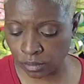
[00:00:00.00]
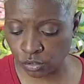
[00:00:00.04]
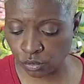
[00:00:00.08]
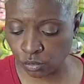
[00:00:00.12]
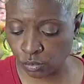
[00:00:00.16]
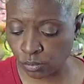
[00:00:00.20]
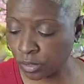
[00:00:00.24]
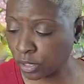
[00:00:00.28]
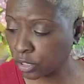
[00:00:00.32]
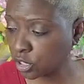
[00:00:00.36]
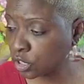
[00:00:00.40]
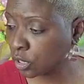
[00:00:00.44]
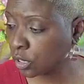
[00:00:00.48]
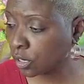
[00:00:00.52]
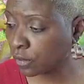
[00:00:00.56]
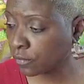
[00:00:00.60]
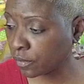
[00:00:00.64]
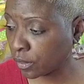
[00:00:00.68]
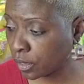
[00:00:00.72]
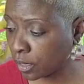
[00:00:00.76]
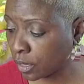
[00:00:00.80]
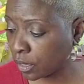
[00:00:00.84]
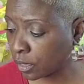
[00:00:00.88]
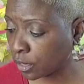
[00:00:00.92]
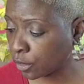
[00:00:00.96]
much other
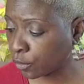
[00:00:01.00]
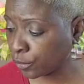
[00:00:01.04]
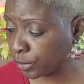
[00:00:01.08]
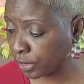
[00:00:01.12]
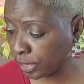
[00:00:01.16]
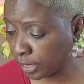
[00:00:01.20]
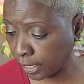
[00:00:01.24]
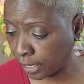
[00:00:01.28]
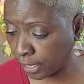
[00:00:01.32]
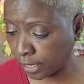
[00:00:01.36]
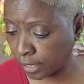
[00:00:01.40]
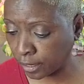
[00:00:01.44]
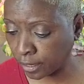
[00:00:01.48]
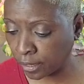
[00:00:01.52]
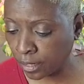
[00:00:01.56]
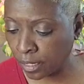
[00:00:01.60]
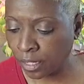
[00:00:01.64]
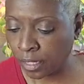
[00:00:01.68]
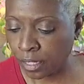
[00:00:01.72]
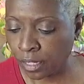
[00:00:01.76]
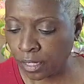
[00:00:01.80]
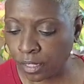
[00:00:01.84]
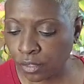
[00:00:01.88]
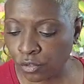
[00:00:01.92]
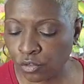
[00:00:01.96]
color in,
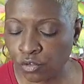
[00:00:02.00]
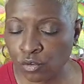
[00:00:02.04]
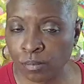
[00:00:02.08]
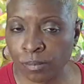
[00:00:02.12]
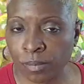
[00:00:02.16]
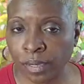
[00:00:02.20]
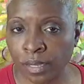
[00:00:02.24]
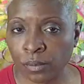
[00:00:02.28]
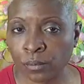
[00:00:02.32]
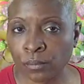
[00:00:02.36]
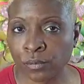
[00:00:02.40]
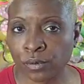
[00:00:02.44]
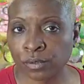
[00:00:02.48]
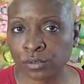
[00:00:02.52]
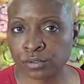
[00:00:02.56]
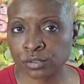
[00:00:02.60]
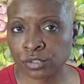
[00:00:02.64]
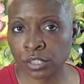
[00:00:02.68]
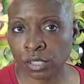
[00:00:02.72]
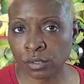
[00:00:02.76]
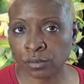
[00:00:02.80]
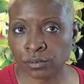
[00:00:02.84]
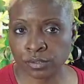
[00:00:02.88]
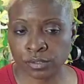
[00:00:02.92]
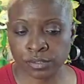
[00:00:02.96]
and you might want to
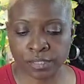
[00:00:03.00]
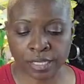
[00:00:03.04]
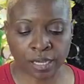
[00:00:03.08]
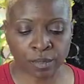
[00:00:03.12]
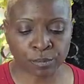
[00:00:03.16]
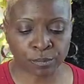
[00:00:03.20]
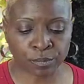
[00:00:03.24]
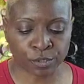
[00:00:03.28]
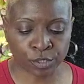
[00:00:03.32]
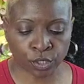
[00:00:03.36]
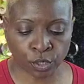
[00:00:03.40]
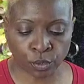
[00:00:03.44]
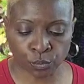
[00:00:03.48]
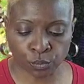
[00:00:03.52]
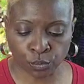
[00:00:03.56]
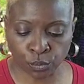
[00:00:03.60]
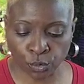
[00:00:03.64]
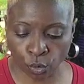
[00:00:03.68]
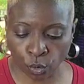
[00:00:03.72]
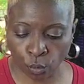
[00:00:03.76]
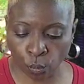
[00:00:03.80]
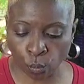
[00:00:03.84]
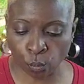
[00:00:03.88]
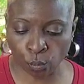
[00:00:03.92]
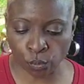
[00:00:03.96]
tone it down but don't
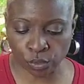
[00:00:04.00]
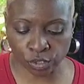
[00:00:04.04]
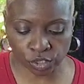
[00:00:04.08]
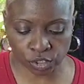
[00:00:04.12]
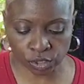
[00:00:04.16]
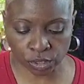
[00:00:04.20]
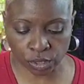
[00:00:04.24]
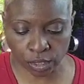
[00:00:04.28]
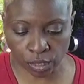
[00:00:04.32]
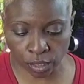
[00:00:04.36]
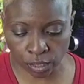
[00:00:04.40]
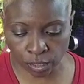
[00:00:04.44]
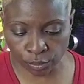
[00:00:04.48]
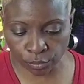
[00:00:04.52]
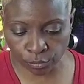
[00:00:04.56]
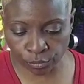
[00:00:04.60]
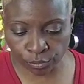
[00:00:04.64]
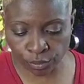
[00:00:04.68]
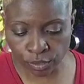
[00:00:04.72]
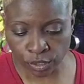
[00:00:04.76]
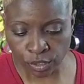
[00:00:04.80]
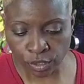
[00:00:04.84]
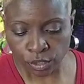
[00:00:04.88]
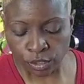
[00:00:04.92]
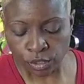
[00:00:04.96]
know which color
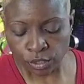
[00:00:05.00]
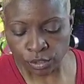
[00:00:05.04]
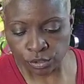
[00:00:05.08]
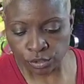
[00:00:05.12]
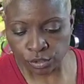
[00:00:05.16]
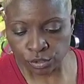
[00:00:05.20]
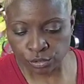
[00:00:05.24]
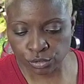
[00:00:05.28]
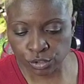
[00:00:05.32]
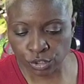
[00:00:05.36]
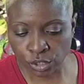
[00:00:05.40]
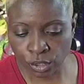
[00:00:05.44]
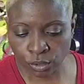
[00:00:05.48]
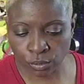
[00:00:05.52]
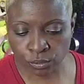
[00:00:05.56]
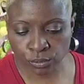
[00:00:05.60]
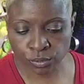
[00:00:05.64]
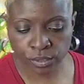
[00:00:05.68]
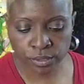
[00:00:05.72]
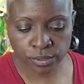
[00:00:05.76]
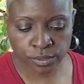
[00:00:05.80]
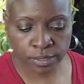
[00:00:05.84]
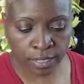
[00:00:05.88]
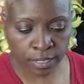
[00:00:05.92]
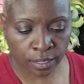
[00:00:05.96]
to tone
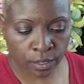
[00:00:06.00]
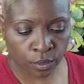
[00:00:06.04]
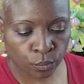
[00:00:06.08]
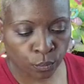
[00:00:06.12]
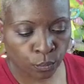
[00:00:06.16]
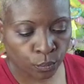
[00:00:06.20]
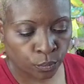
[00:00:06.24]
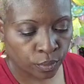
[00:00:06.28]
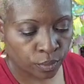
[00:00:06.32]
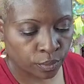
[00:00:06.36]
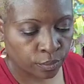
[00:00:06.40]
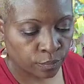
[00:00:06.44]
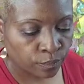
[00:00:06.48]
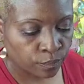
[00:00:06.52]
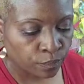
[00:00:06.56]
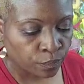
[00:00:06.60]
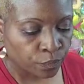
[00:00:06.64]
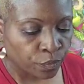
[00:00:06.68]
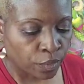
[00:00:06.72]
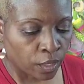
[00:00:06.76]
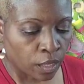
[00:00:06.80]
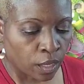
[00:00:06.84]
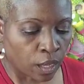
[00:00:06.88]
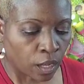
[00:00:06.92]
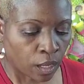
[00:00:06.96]
it down with.
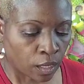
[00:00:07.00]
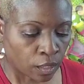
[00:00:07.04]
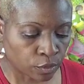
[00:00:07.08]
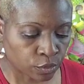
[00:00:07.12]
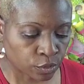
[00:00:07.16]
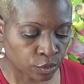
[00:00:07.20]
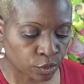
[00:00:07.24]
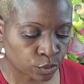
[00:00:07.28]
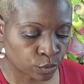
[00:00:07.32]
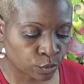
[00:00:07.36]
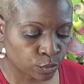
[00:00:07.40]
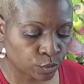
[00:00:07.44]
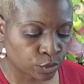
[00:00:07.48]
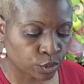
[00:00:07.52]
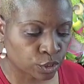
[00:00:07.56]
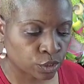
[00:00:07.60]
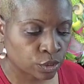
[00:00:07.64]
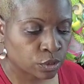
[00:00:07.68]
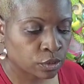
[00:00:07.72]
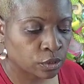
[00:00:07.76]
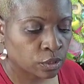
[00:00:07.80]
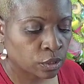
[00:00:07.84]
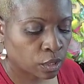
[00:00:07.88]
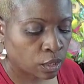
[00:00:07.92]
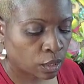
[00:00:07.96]
Also,
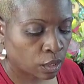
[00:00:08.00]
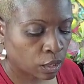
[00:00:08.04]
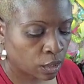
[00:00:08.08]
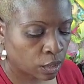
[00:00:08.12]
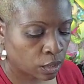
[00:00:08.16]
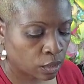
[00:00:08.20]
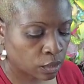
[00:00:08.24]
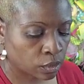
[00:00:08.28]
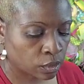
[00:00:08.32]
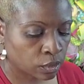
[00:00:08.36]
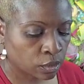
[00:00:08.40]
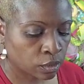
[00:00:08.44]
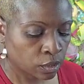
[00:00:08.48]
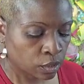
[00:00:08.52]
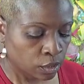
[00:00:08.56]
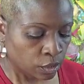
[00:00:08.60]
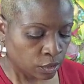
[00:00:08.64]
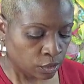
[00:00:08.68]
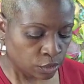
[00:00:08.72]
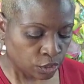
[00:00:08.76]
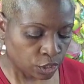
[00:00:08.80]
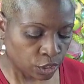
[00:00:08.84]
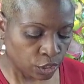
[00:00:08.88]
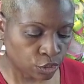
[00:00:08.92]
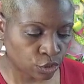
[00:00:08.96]

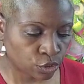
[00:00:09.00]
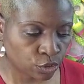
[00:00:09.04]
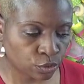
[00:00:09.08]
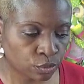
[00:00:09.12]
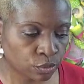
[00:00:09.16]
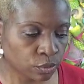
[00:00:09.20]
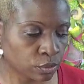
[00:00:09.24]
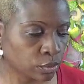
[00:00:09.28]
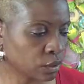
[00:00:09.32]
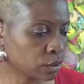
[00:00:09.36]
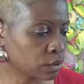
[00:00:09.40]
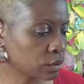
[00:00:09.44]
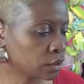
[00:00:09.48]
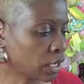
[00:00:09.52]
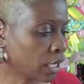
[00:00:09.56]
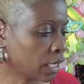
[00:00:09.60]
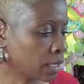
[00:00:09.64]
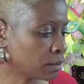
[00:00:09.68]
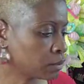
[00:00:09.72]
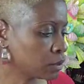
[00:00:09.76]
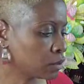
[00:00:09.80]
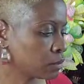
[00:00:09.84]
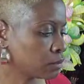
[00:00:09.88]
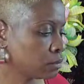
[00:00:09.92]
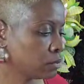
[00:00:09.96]
teach you the
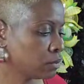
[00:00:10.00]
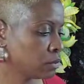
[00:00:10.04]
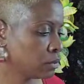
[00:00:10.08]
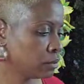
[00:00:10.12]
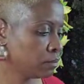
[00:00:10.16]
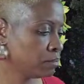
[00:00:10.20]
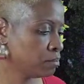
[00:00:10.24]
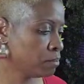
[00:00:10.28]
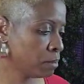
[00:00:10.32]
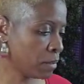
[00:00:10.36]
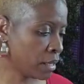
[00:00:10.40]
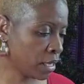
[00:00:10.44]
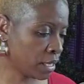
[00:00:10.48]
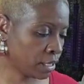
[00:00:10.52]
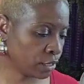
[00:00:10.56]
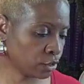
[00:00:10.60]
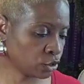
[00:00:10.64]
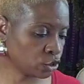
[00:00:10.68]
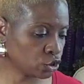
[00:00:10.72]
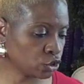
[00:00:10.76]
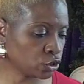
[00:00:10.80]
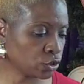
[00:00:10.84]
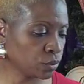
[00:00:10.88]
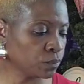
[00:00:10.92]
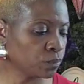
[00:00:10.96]
types of
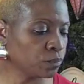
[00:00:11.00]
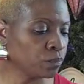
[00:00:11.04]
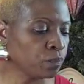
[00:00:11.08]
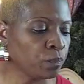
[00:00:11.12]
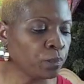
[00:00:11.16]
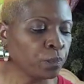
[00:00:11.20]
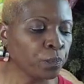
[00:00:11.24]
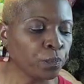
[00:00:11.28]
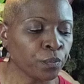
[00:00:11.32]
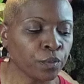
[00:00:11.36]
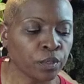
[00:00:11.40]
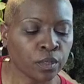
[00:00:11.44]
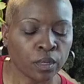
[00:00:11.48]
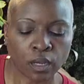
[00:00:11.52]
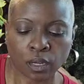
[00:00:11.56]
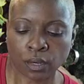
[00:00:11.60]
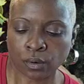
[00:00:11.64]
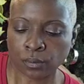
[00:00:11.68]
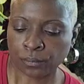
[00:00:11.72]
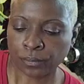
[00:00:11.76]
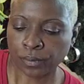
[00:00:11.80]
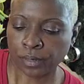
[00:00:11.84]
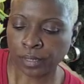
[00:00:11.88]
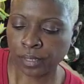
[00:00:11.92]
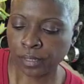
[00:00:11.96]
mesh.
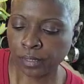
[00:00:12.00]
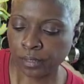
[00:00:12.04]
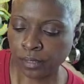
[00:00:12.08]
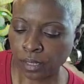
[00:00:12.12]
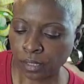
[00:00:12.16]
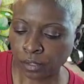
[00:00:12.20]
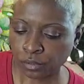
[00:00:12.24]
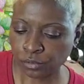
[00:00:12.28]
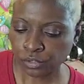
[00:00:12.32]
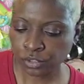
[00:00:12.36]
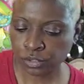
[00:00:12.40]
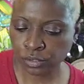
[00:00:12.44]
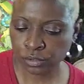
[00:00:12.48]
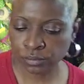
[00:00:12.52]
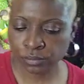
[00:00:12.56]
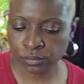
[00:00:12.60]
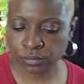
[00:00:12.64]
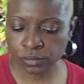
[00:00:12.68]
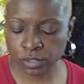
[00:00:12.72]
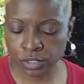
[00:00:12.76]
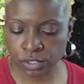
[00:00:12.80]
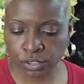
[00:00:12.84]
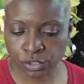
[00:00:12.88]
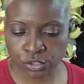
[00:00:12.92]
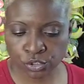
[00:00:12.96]
All right, and also
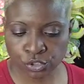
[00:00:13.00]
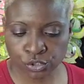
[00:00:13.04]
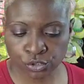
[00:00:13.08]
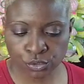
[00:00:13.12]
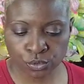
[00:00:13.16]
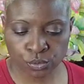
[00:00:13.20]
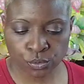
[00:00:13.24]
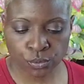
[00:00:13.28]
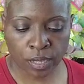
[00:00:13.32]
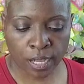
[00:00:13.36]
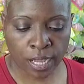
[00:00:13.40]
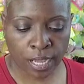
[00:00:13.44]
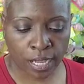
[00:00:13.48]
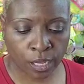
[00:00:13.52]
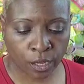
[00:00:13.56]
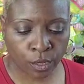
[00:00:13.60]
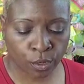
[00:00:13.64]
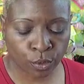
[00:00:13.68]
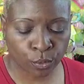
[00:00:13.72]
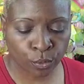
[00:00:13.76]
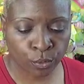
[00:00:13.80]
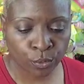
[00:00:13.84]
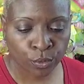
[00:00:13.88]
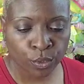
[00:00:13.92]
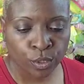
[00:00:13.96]
teach you
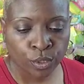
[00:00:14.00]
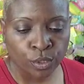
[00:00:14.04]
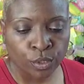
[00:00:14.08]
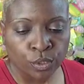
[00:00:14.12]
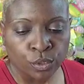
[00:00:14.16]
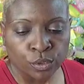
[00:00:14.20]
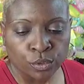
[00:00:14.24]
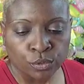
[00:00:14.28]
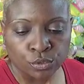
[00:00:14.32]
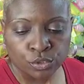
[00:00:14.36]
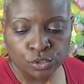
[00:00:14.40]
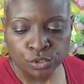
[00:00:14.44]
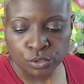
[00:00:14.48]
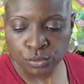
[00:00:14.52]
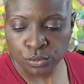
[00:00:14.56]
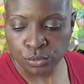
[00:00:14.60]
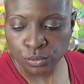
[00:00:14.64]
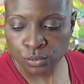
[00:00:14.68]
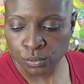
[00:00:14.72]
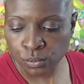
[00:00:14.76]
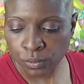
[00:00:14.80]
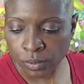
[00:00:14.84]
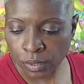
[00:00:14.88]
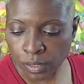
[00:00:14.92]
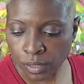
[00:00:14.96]
how
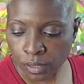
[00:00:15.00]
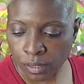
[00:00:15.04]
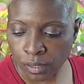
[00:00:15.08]
to,